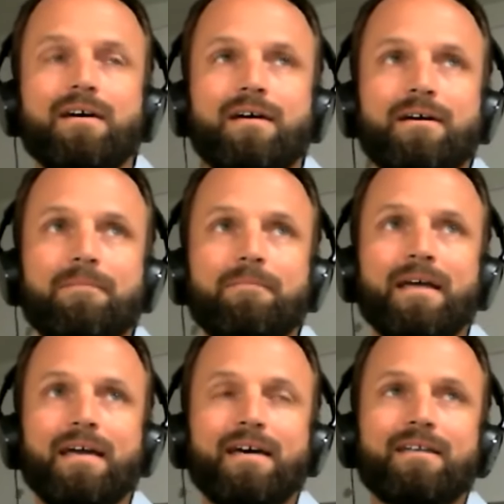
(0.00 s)
Um,
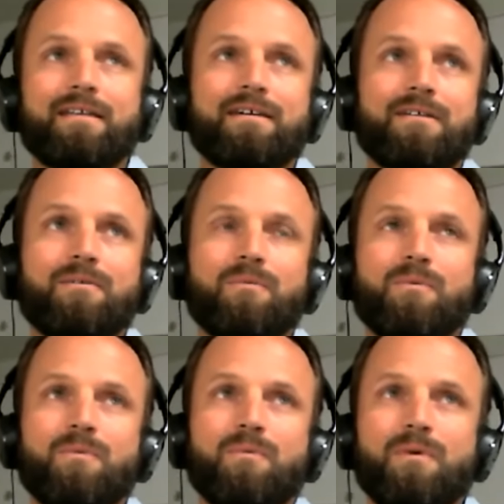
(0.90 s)
and
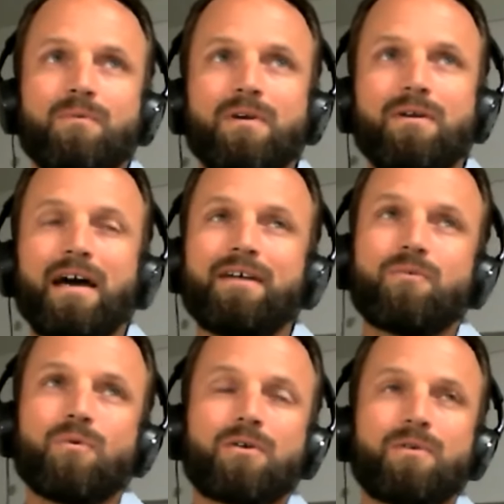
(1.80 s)
we had
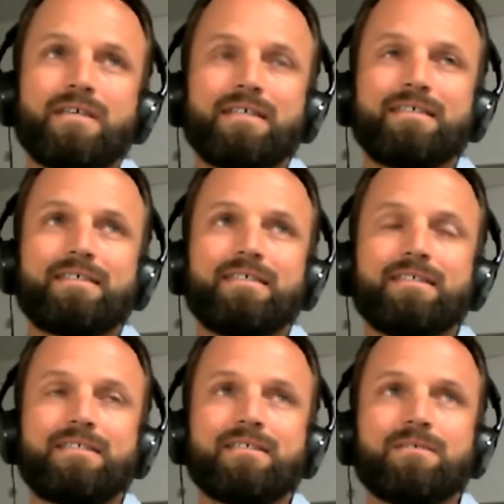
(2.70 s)
to work with existing
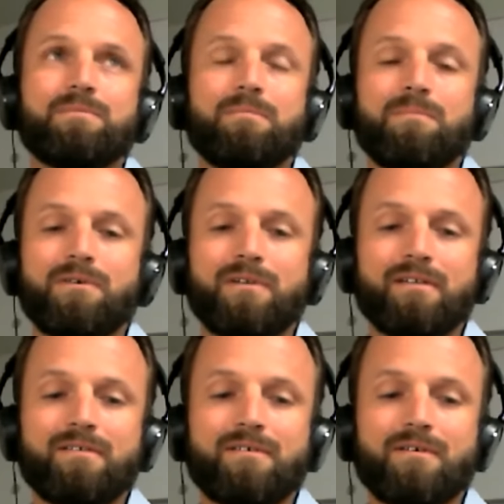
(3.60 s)
systems and
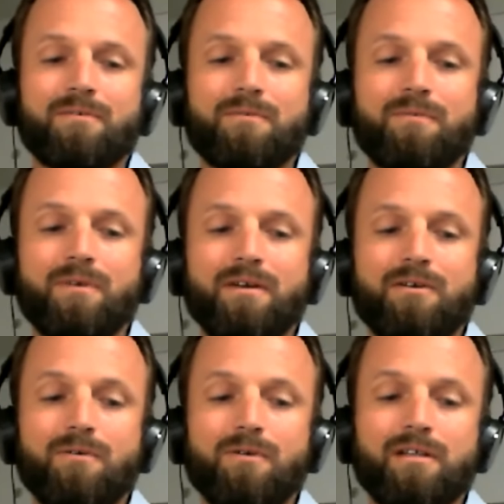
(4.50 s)
buildings. So we
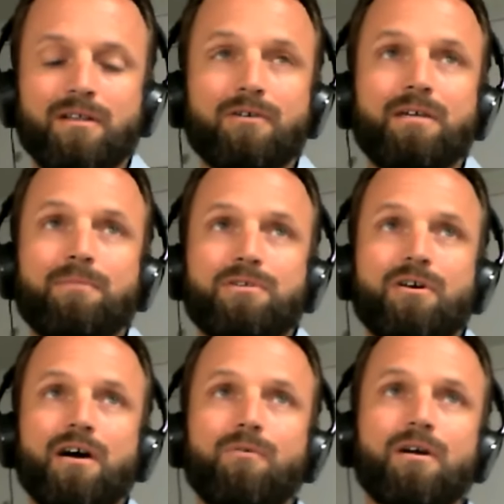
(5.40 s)
go into low temperature
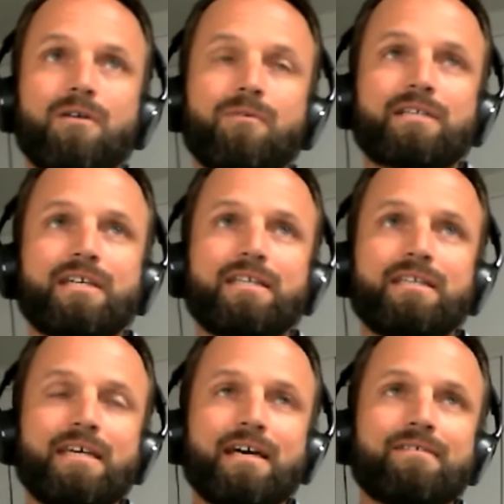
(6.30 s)
hot water. We actually had to
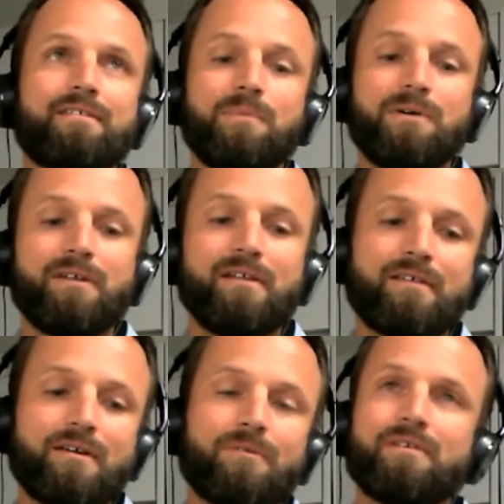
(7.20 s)
test the buildings that were